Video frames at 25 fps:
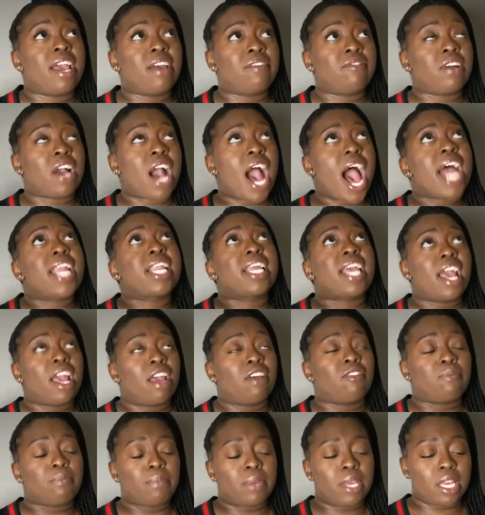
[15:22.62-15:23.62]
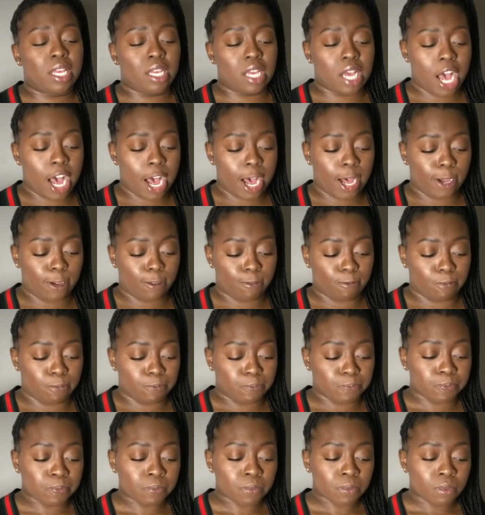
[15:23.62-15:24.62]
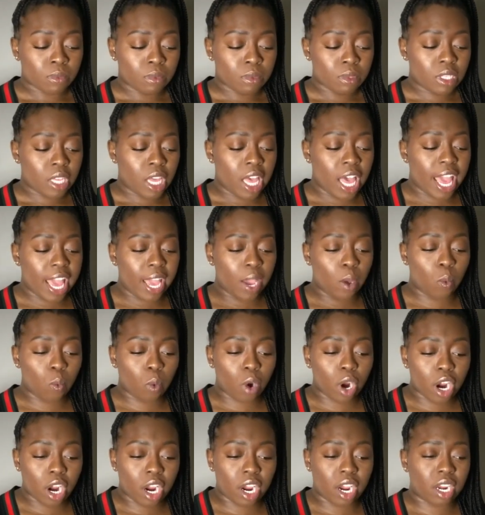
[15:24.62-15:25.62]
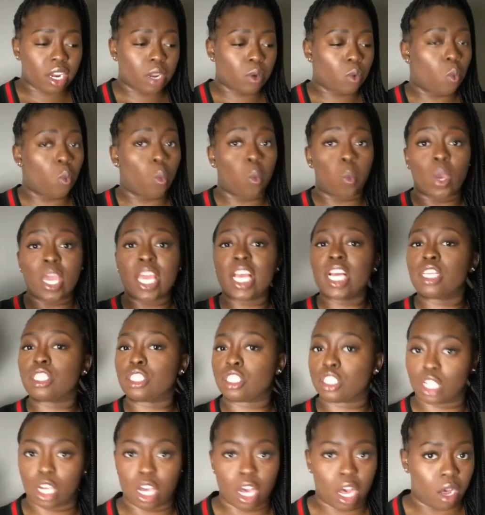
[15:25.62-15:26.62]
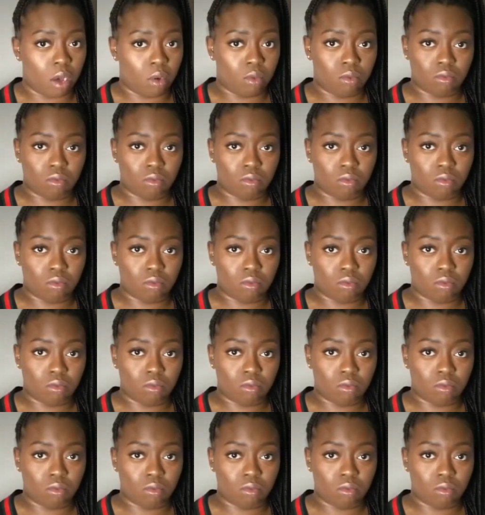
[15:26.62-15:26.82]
God gave me a word weeks ago.